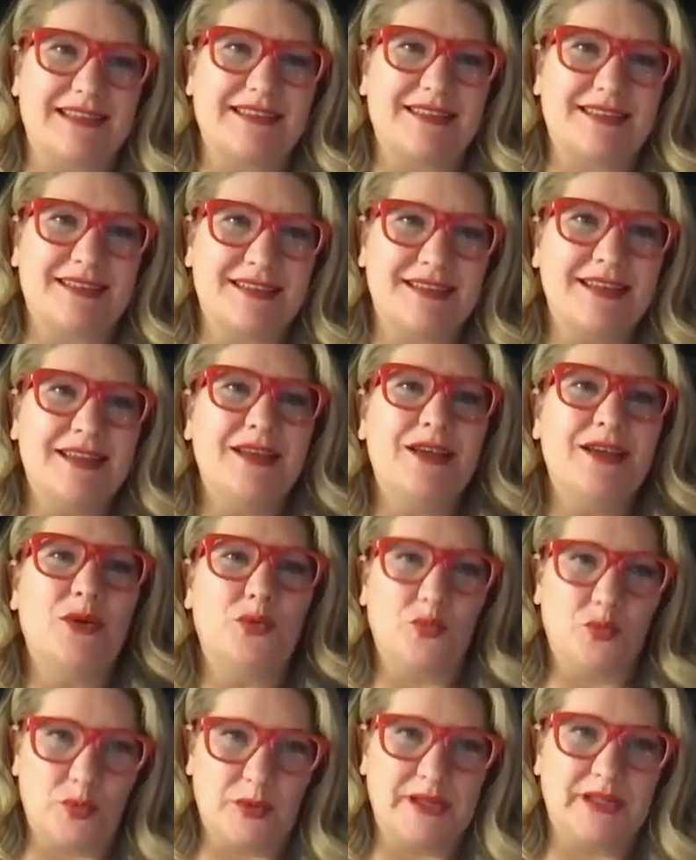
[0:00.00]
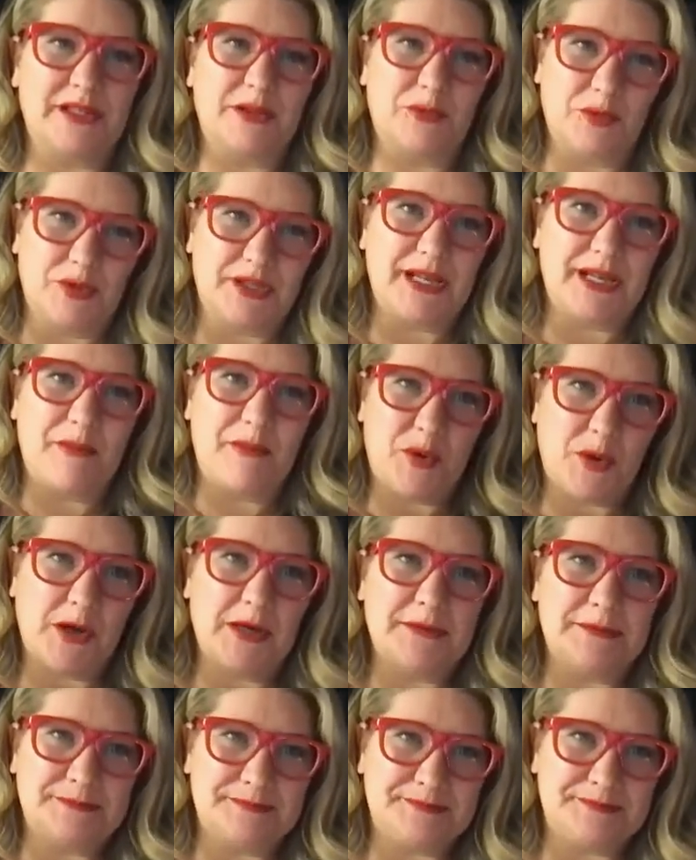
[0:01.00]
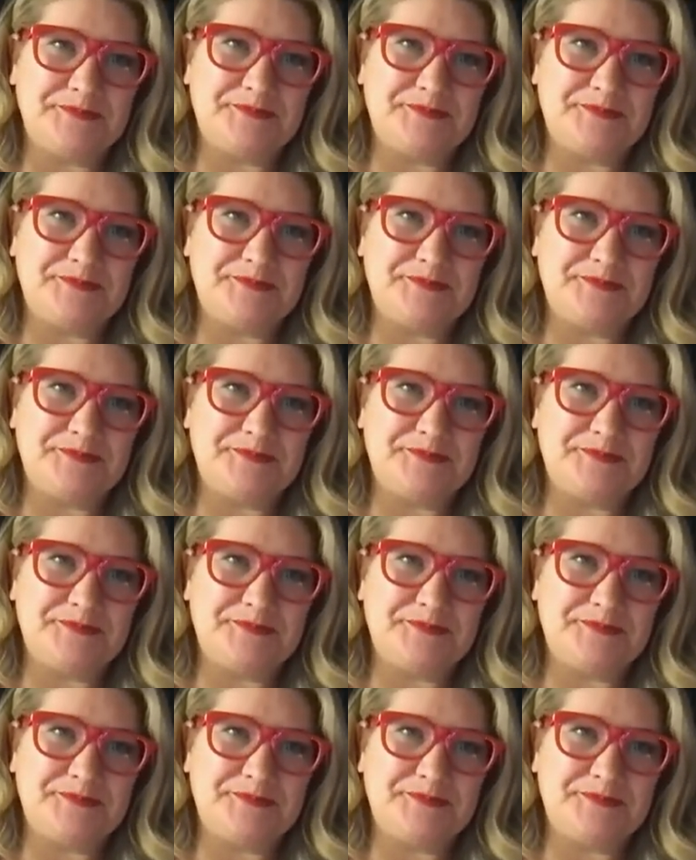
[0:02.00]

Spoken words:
is really, really important.